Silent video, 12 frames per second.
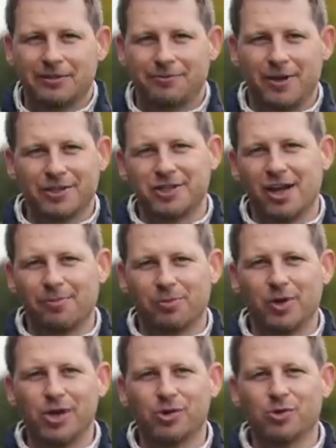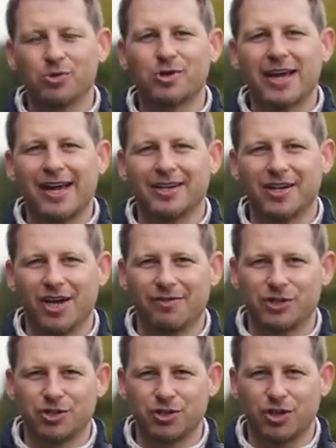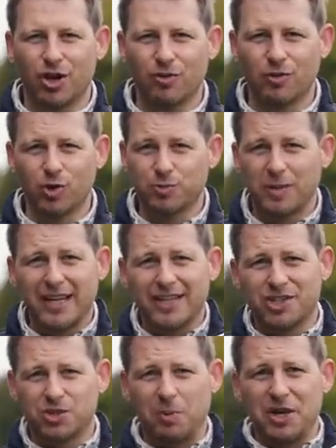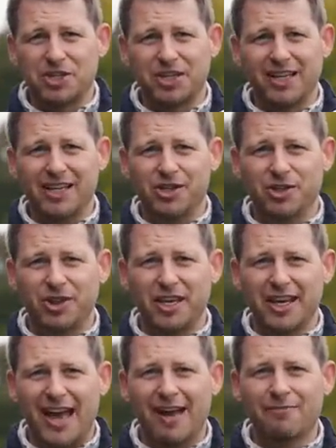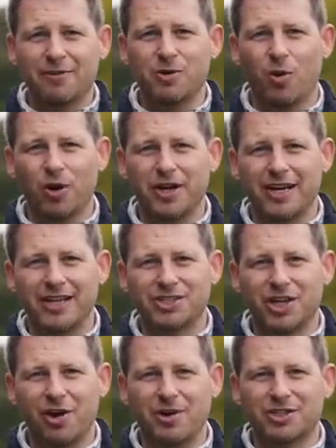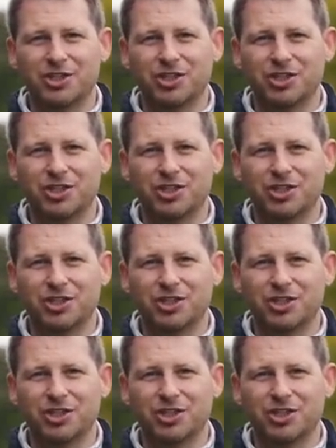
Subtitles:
First up, we all get nervous on the golf course, beginners especially. You think everyone is going